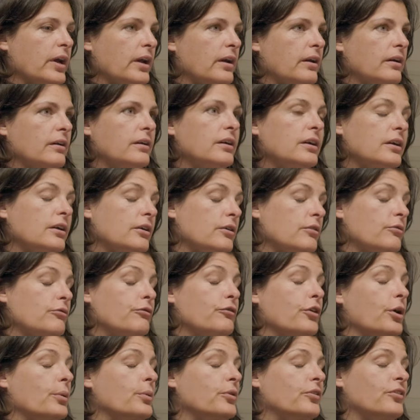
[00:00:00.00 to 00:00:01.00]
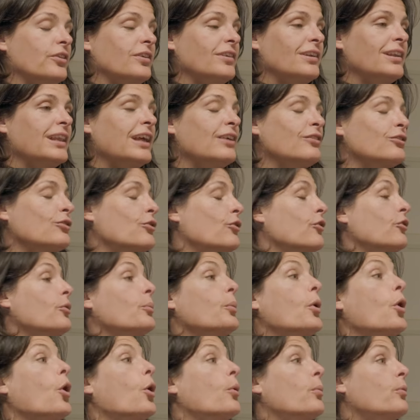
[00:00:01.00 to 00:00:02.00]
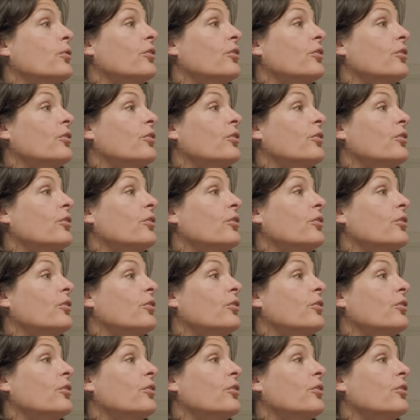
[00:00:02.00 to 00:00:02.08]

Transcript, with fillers: where farmers had, let's call them,